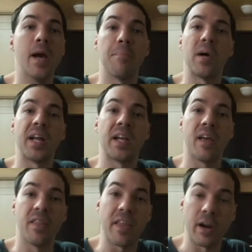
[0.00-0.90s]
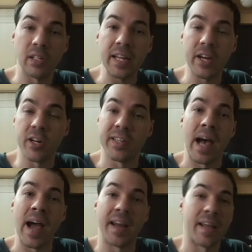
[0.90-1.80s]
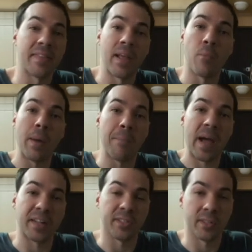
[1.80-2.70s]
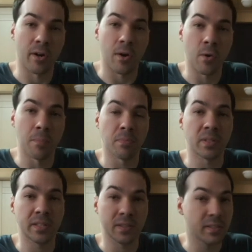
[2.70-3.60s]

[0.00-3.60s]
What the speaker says: but their leader died and they went back to their home,